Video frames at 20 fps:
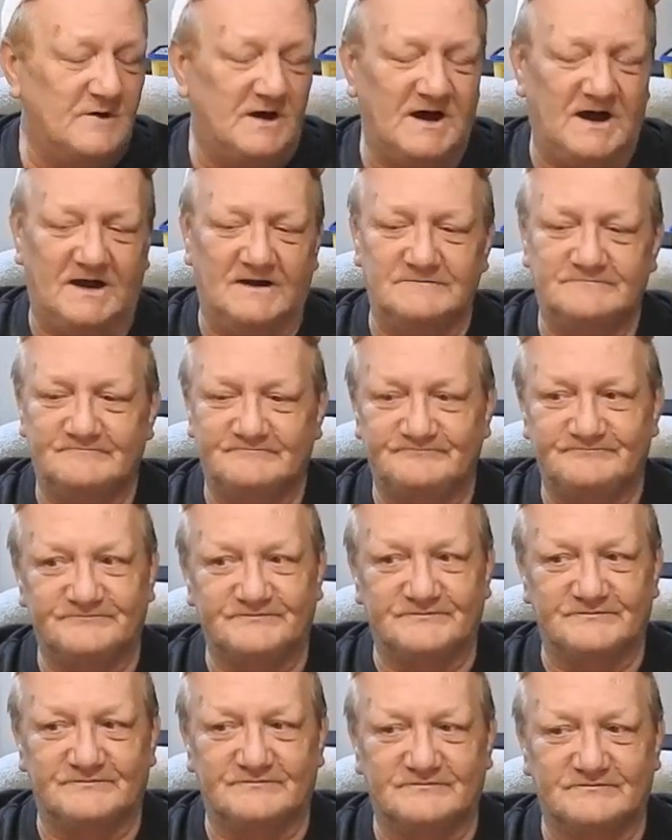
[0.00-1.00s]
But
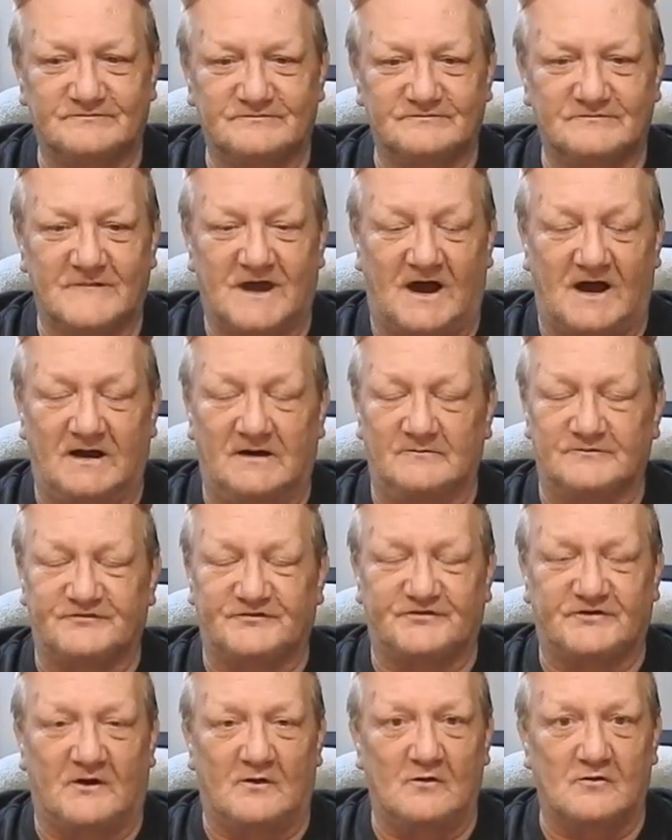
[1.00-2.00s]
I am
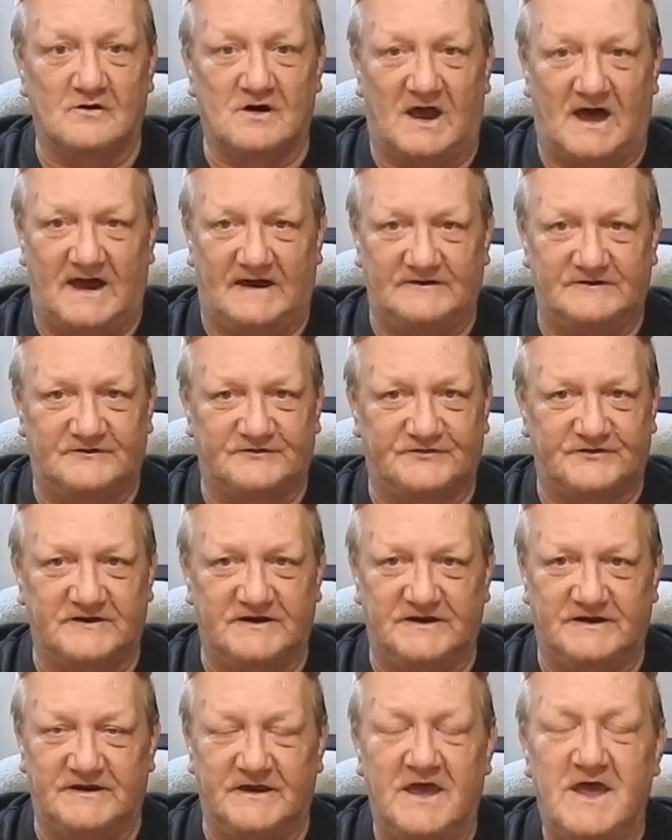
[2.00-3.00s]
so glad to
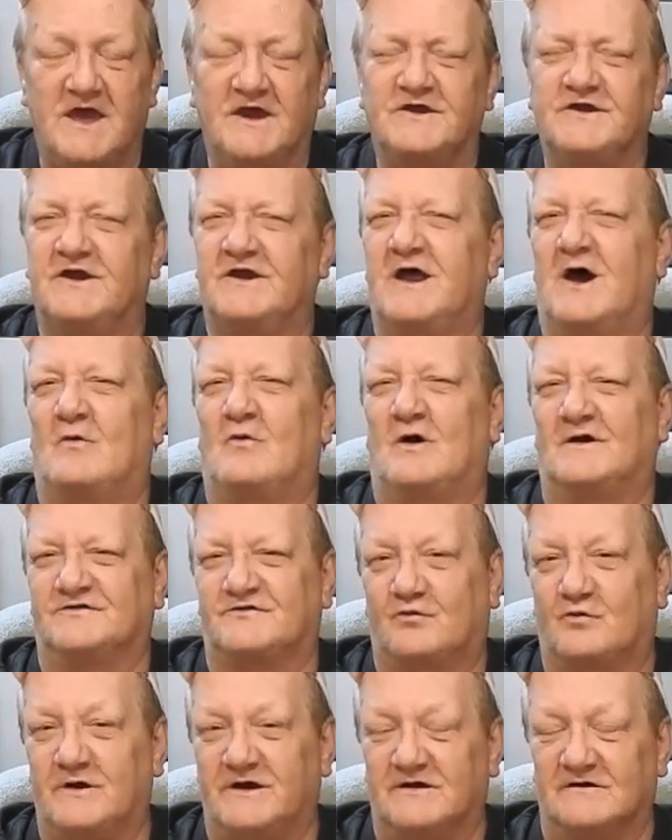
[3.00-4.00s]
see. You know
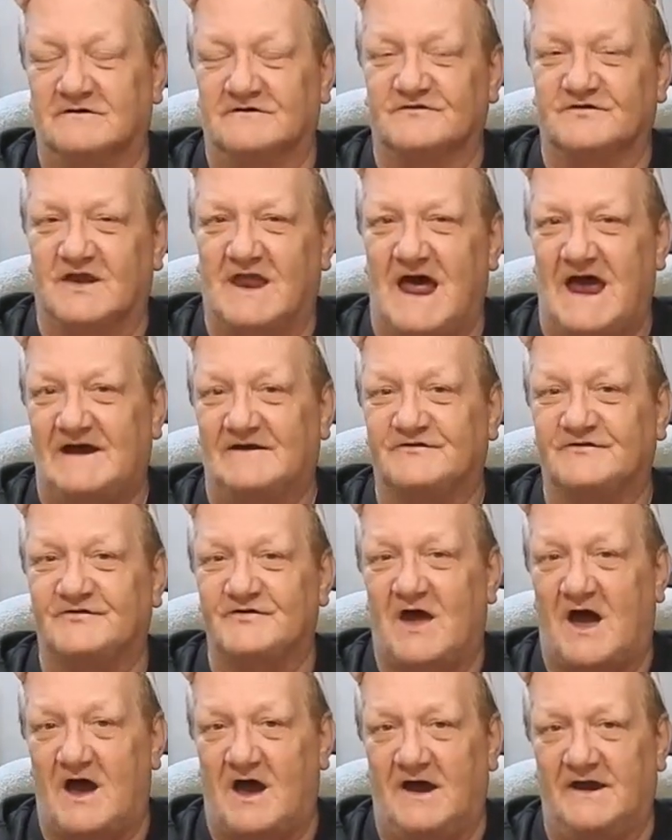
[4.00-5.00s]
what's weird is
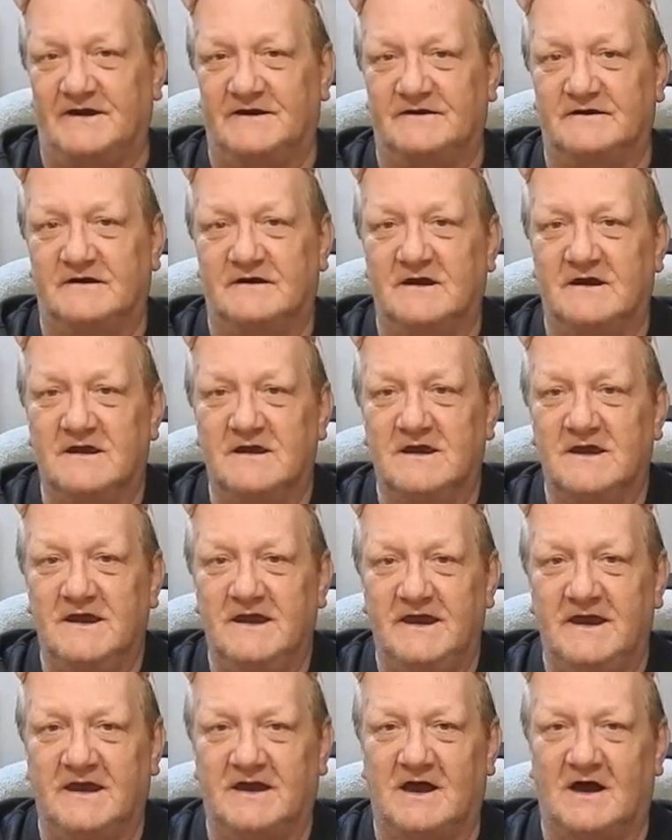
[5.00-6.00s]
last night
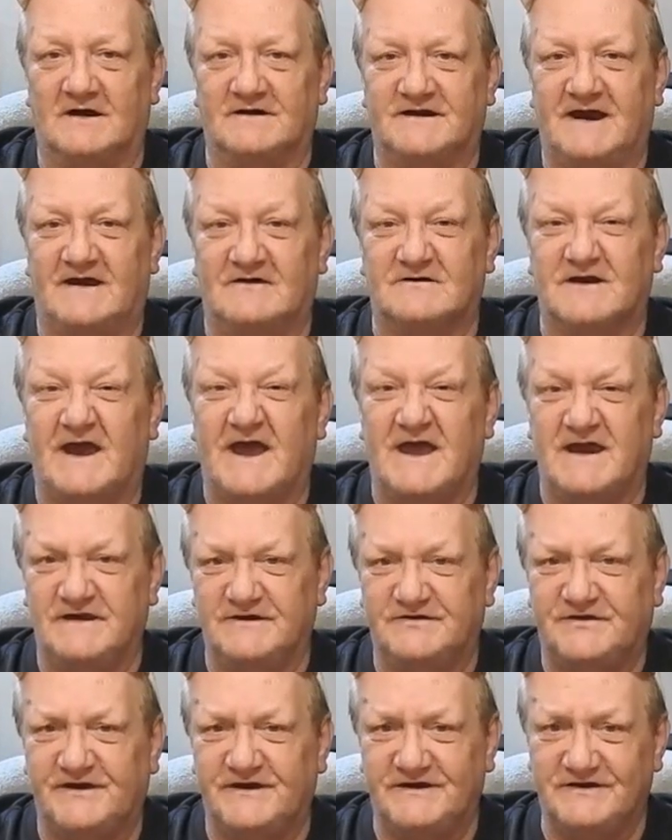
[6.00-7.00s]
it got down to
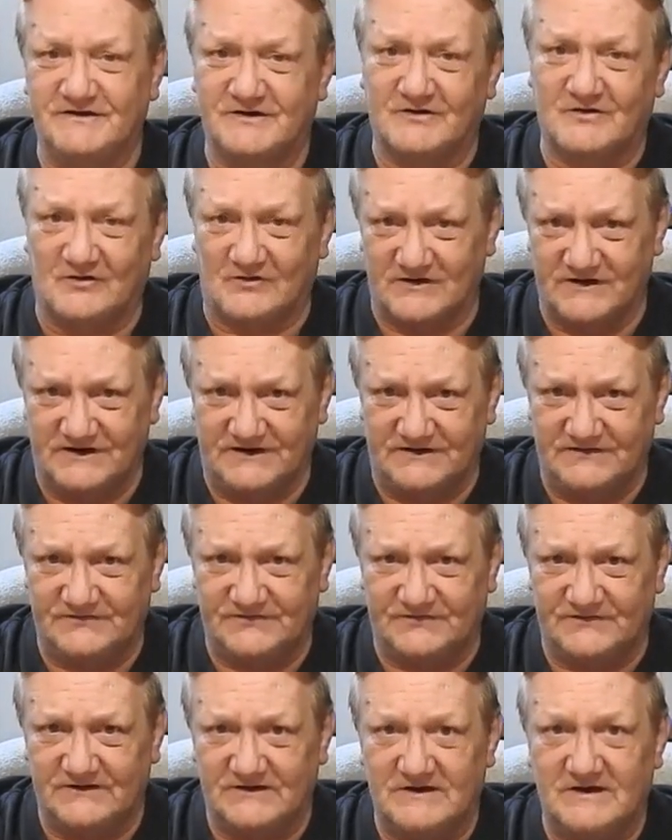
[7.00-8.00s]
18
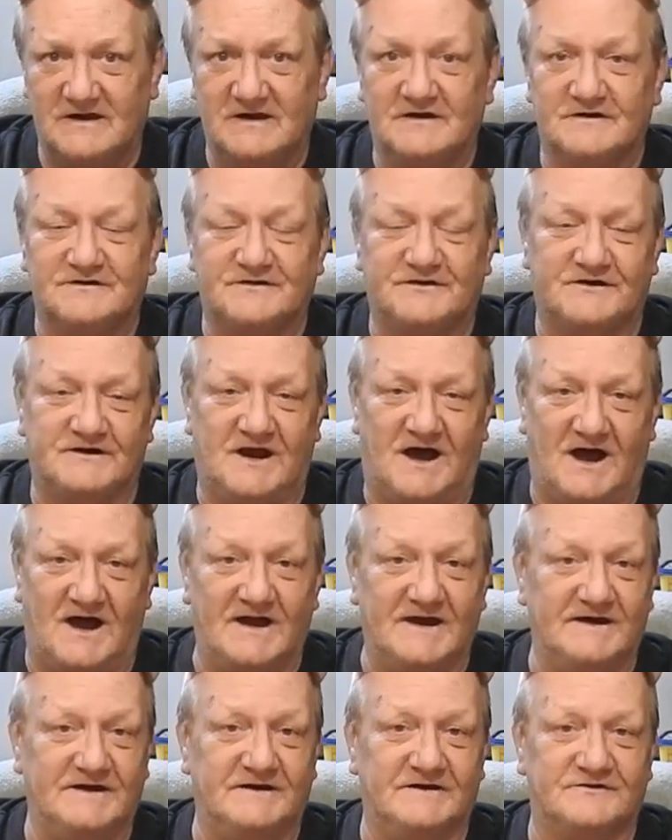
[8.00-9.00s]
degrees.
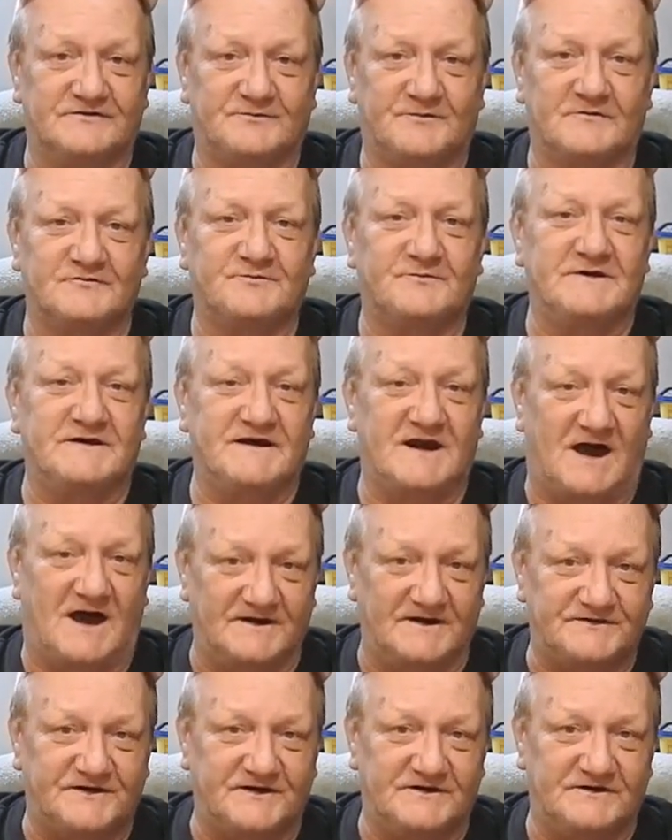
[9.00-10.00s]
Tonight, it's supposed to be
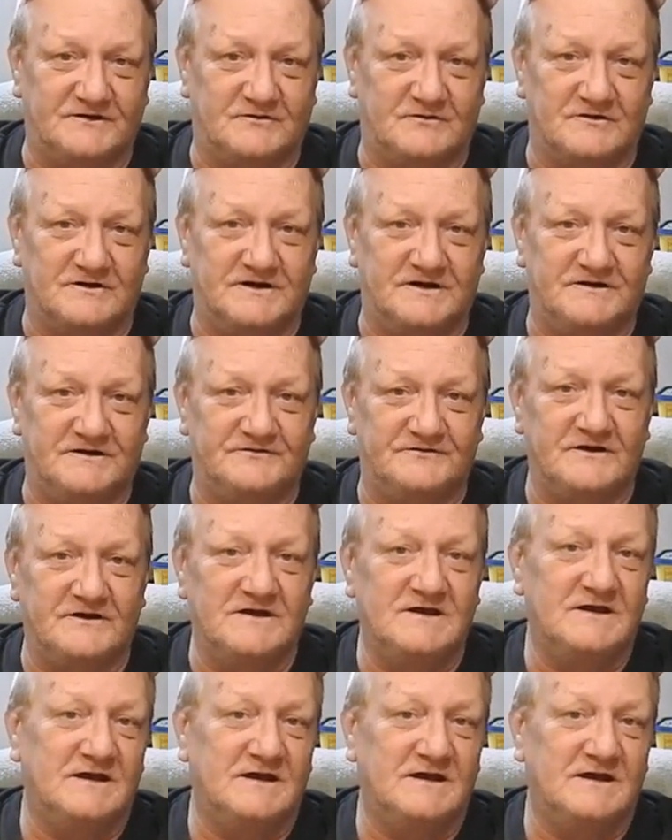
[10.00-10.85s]
19 degrees.